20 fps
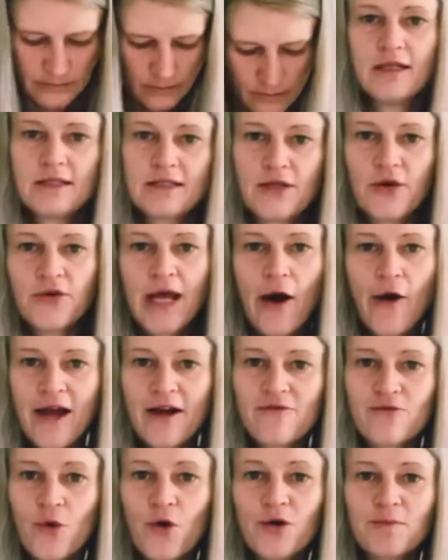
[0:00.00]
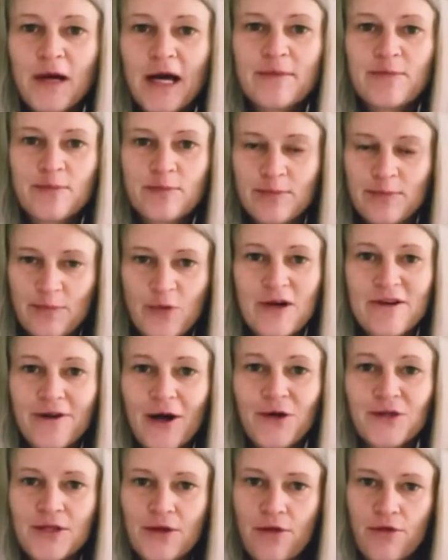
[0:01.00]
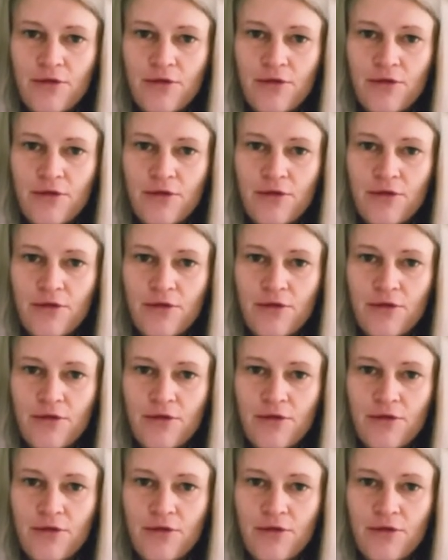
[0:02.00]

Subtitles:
So now I have rolled my pre-felt